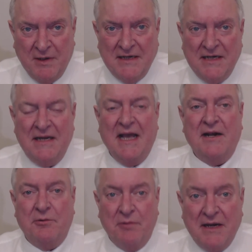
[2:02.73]
rented,
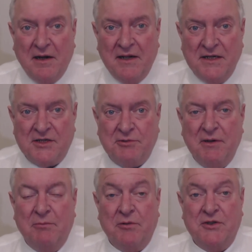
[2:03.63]
had a rental
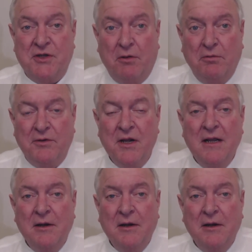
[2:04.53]
history, and were sold,